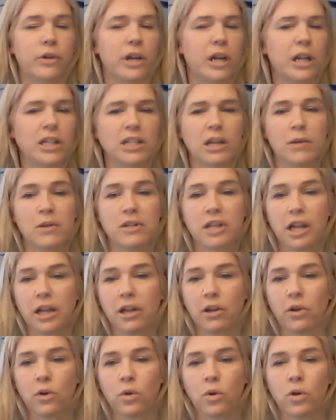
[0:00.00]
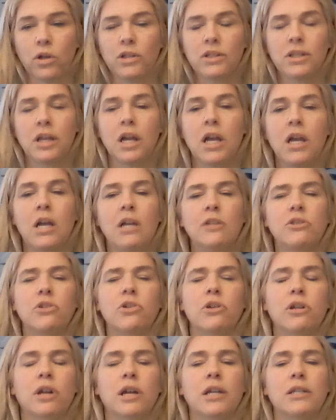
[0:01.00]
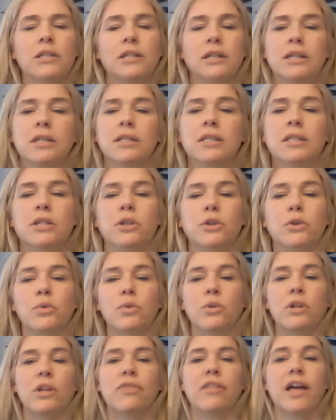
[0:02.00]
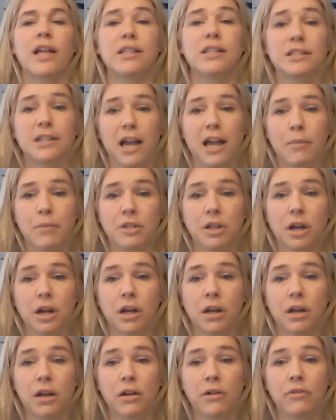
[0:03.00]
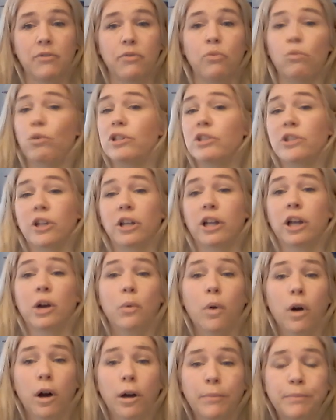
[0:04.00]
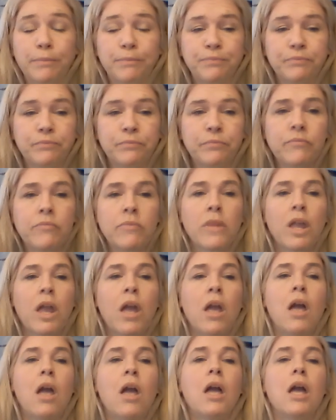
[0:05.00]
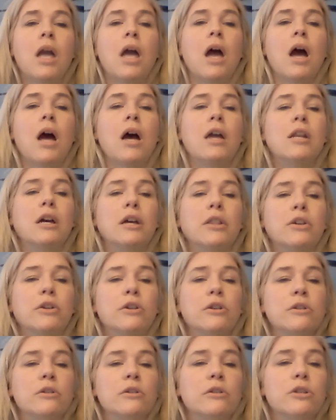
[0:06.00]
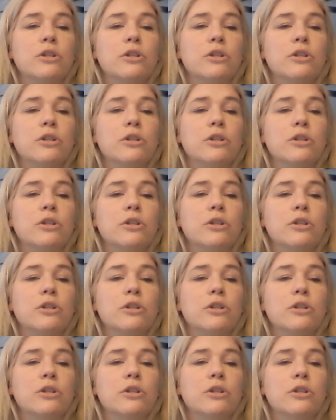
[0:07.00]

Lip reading: Anytime you're taking a course, it's a good idea to get that snapshot of what's going to go on. Another